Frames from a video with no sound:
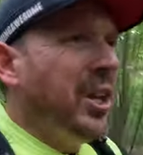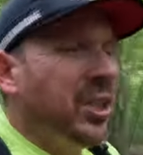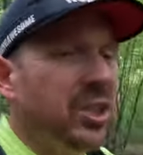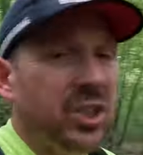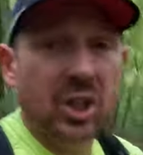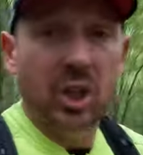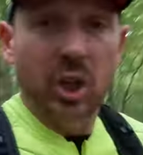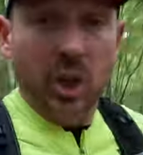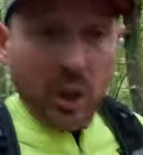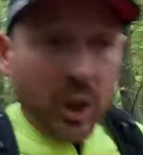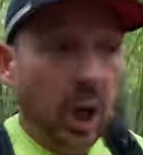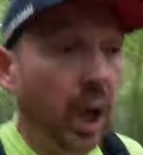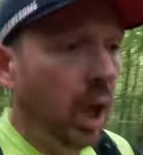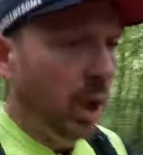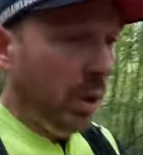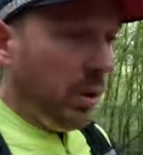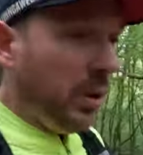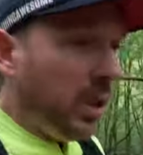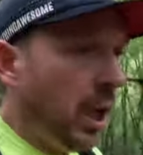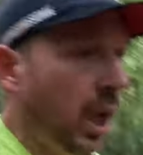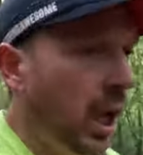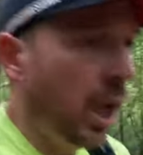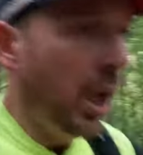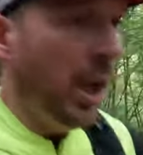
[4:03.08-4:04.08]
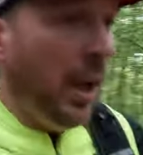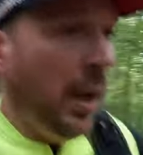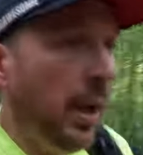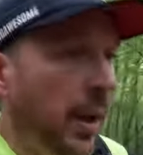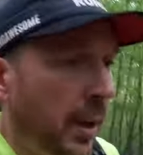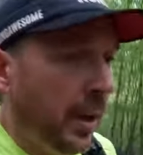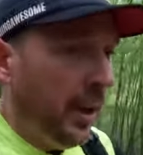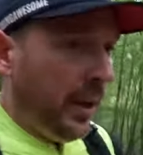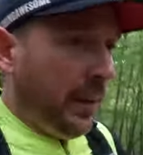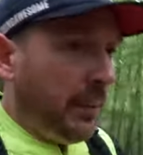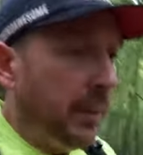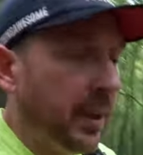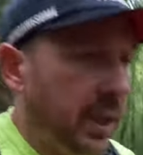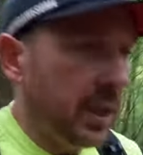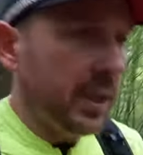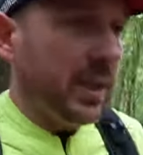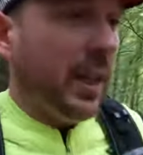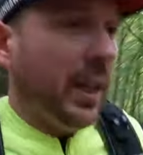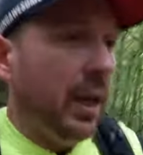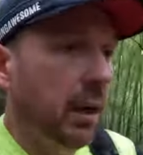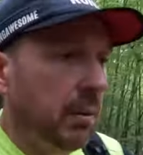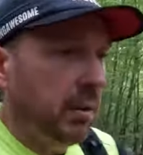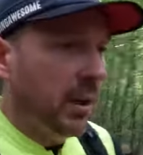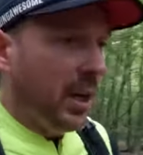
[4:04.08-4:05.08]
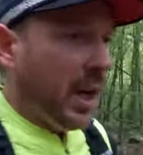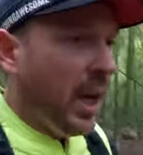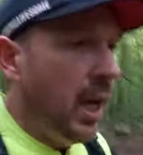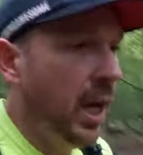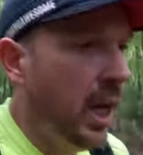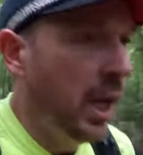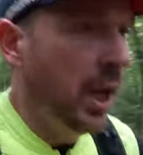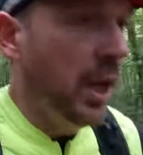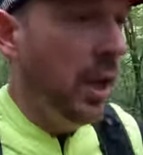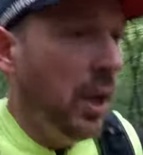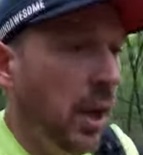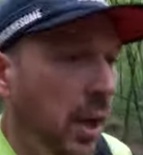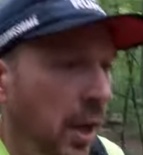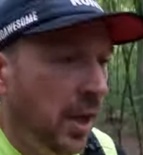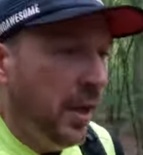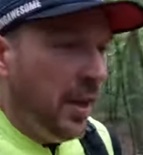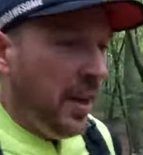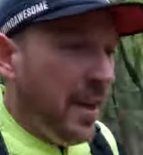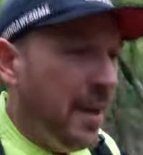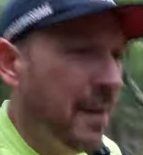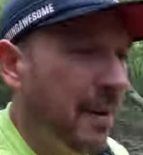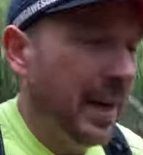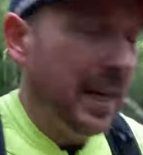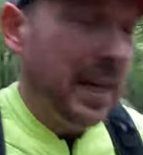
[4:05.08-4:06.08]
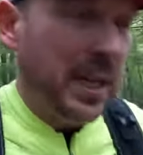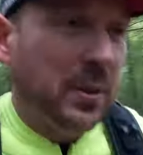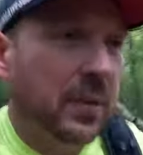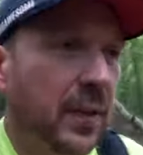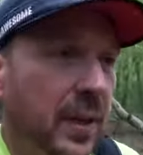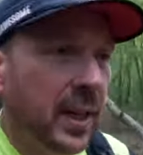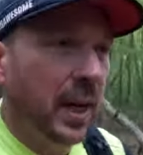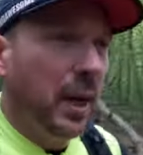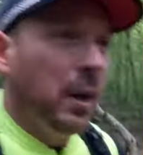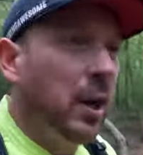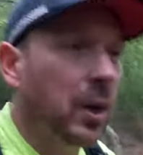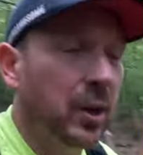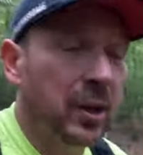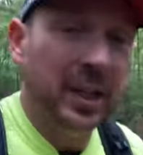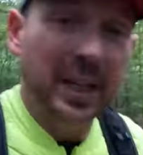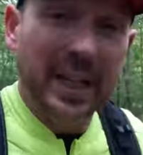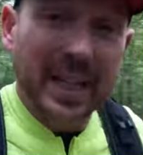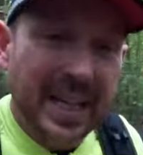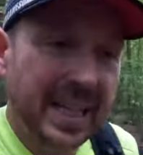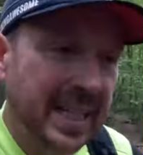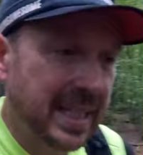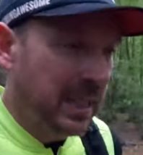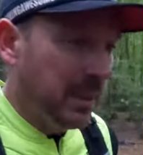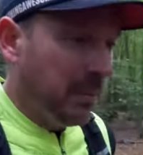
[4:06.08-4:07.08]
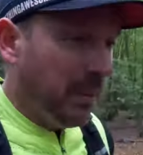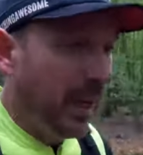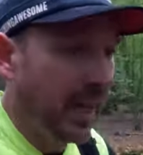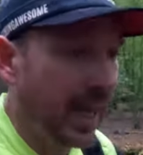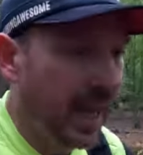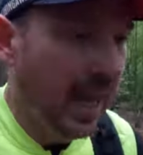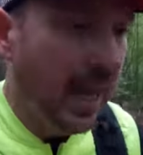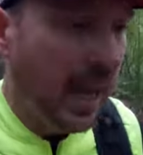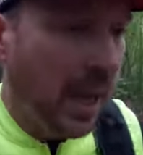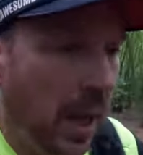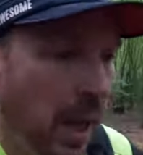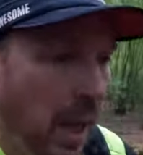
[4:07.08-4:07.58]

to conclude, because I don't want to take this video longer than it needs to be,